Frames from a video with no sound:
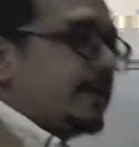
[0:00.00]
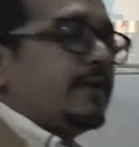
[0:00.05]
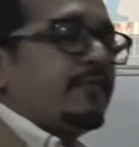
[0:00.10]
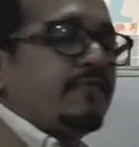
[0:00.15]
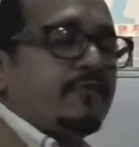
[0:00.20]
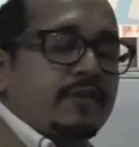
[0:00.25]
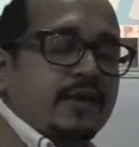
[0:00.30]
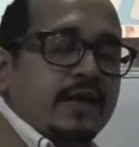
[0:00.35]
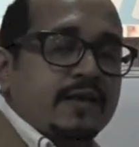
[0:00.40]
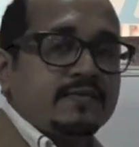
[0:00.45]

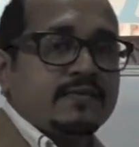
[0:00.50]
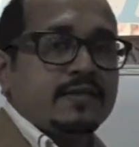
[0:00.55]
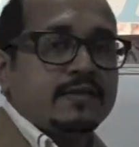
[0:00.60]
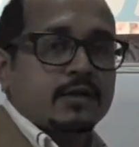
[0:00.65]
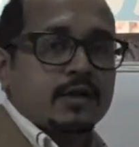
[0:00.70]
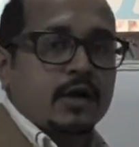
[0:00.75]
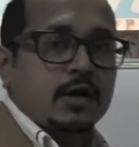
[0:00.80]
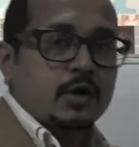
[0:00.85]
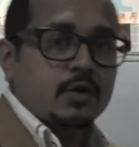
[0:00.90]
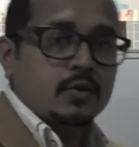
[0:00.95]
If yes, then
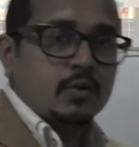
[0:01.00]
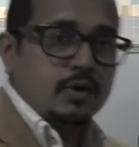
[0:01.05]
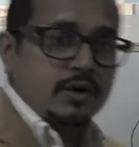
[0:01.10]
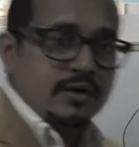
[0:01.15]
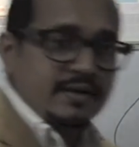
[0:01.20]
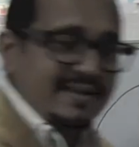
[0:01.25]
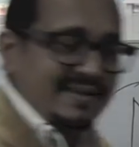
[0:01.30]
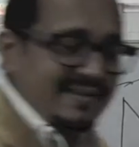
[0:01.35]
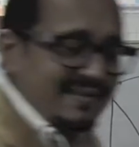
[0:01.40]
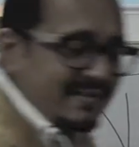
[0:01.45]
the control
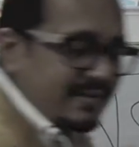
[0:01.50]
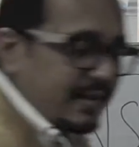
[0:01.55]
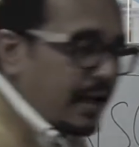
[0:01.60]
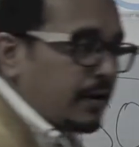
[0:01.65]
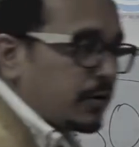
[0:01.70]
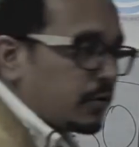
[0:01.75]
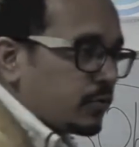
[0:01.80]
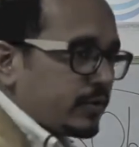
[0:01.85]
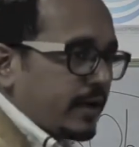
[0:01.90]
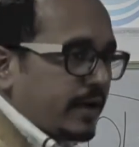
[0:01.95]
is
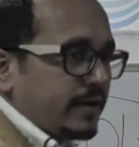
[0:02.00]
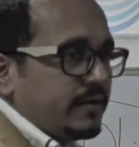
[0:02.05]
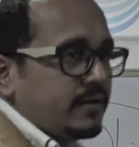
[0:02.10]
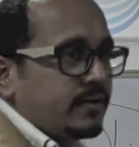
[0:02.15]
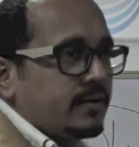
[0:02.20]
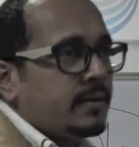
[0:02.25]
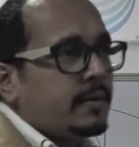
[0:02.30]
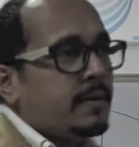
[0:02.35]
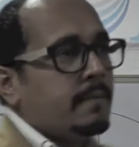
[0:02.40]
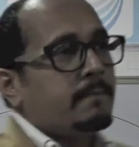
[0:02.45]
sent to that
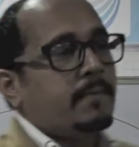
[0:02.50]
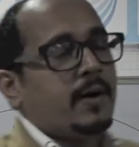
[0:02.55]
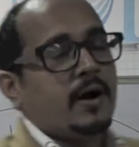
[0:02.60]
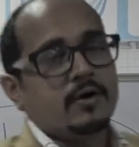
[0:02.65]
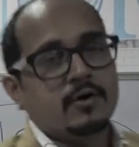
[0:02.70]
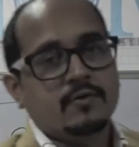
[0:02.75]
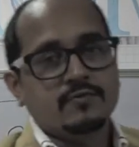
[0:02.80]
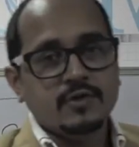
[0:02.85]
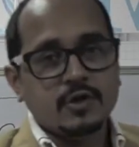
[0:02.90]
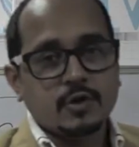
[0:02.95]

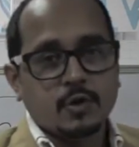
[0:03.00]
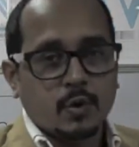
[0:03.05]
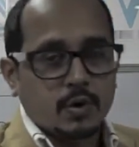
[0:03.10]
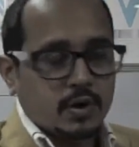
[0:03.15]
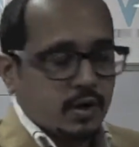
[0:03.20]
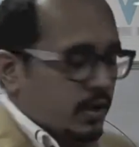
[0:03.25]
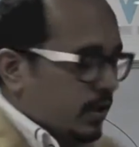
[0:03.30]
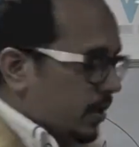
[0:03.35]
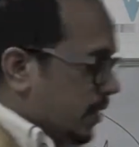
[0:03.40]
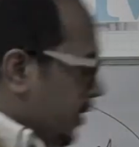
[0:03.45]
part of the
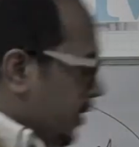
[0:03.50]
code.